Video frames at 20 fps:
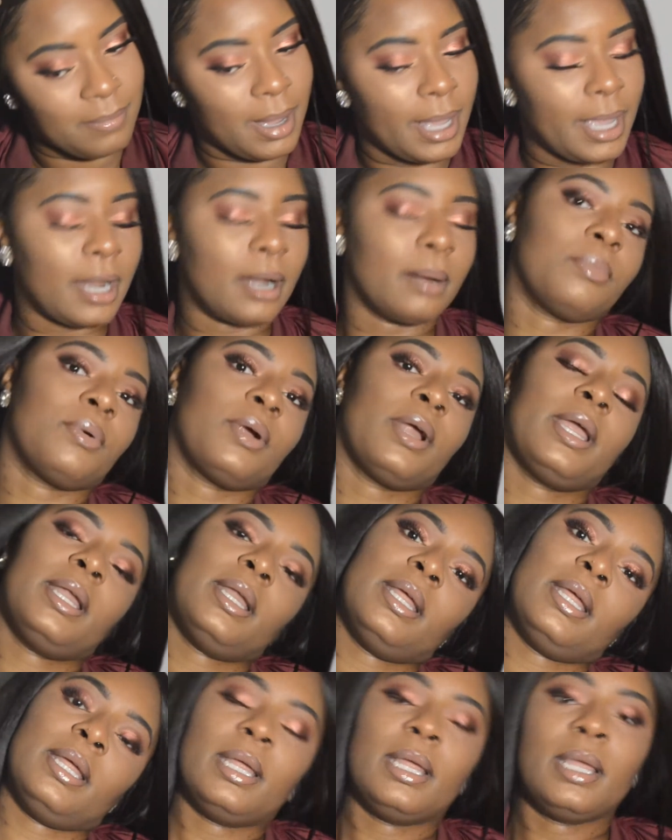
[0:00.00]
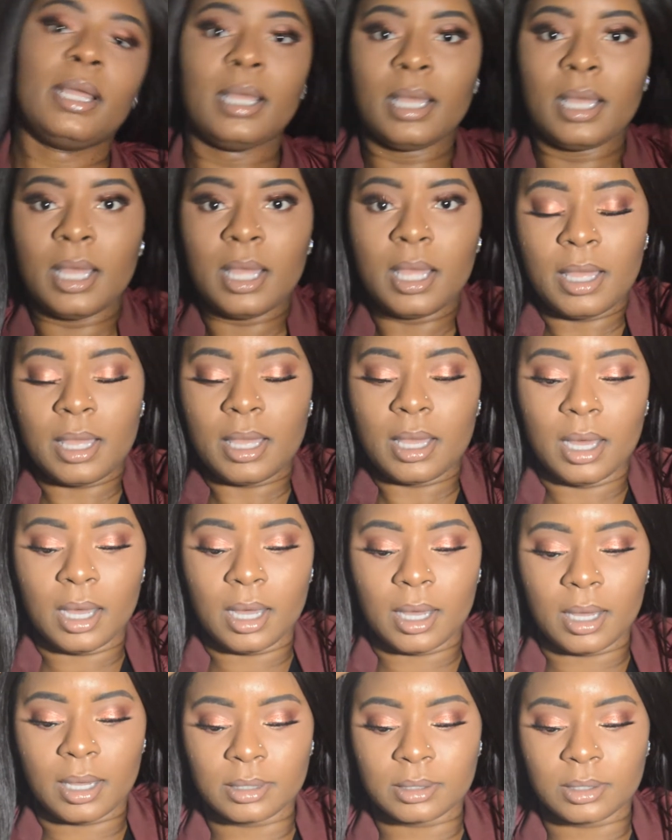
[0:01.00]
my hair braided,
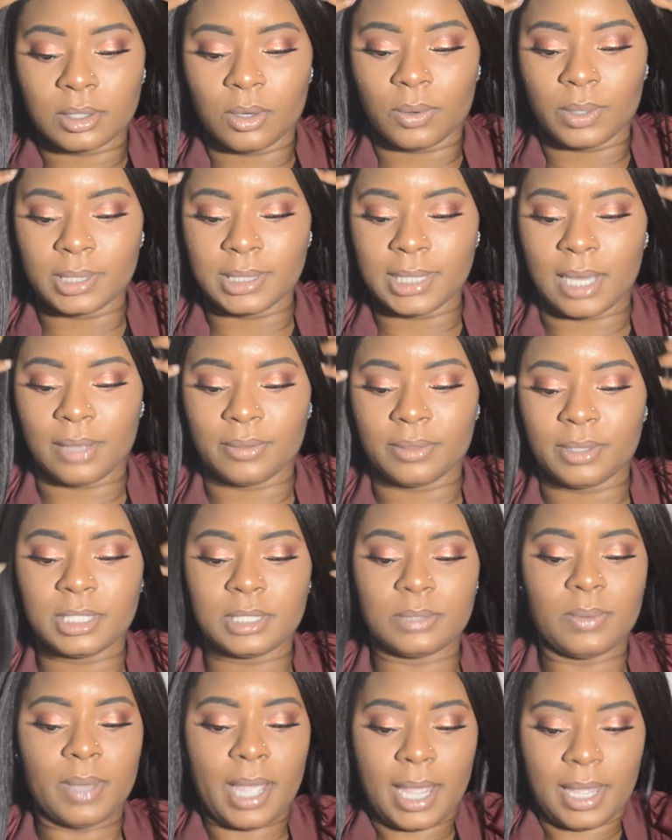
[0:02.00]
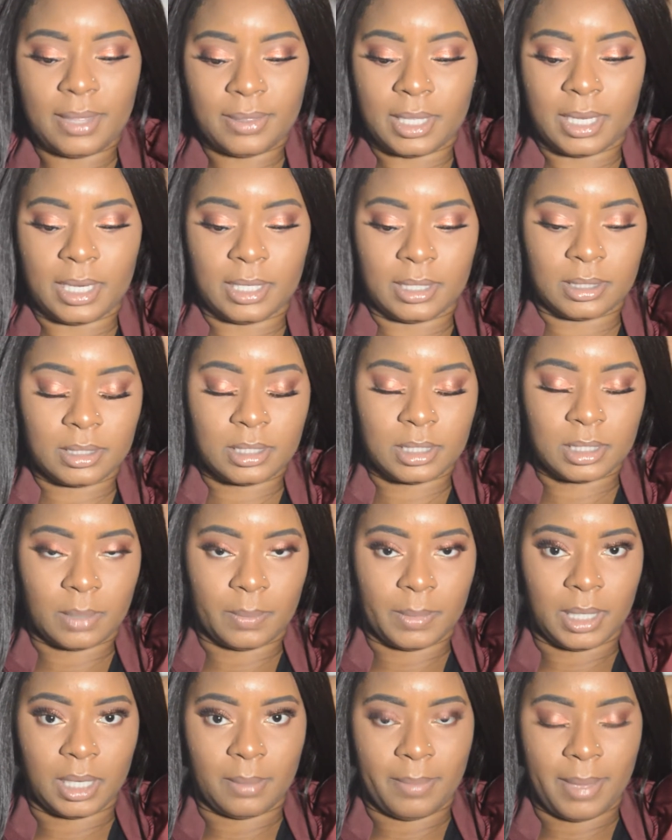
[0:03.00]
going down this way and then
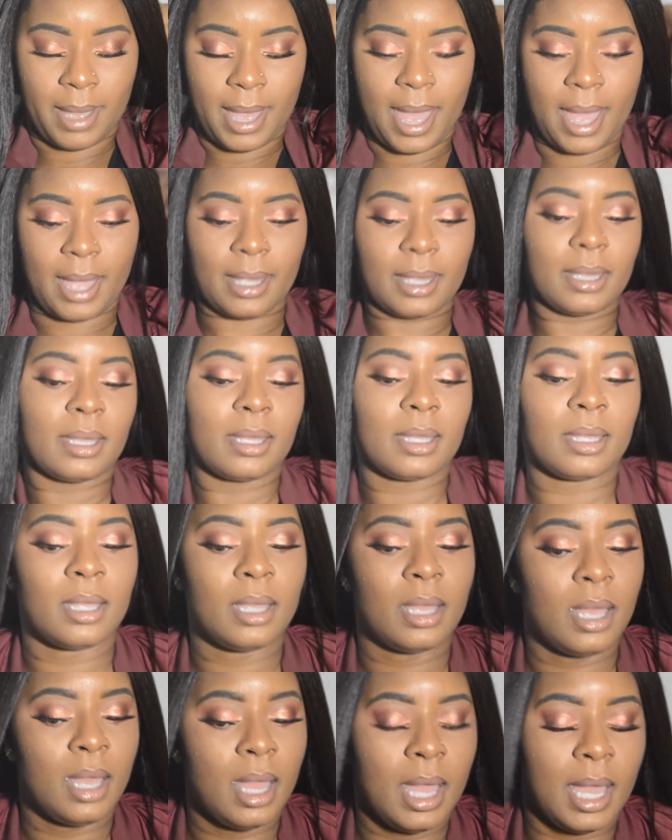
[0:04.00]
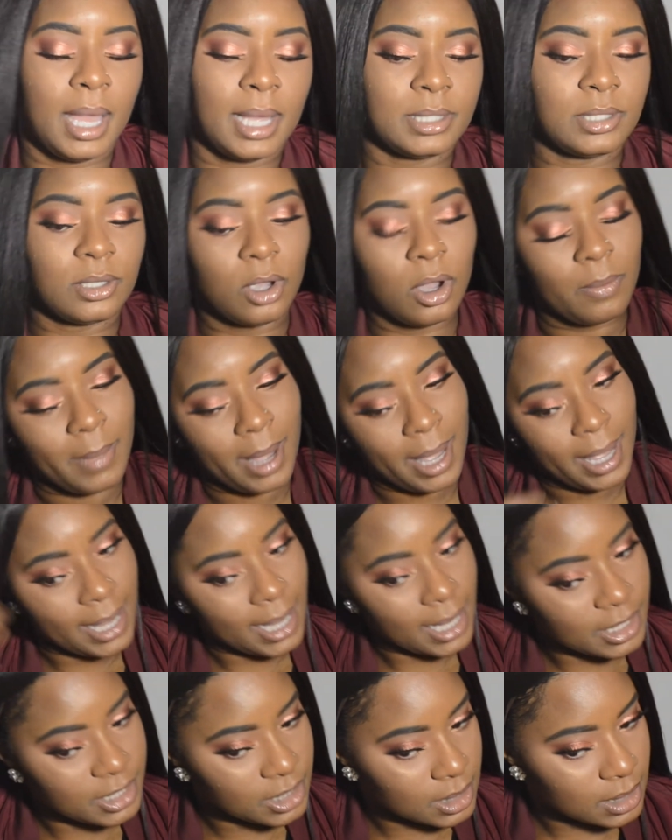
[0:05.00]
some in the back. And so on my
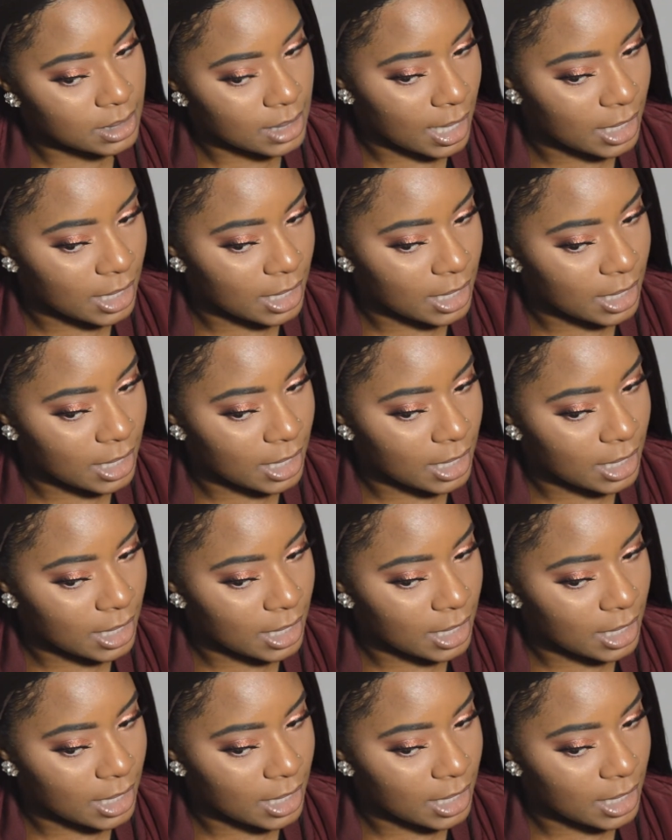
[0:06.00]
edges,